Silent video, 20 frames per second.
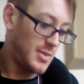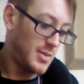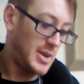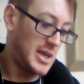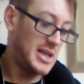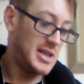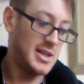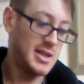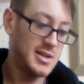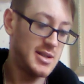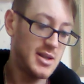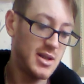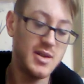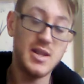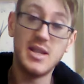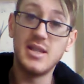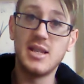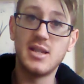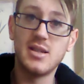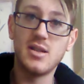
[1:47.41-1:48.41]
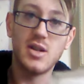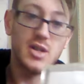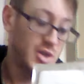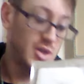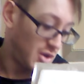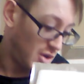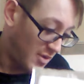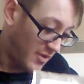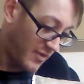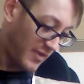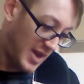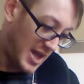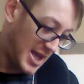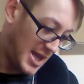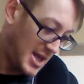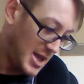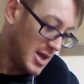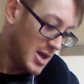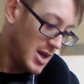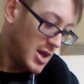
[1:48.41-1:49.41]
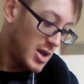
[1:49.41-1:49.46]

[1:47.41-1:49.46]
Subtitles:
pieces, so there's things like toffee,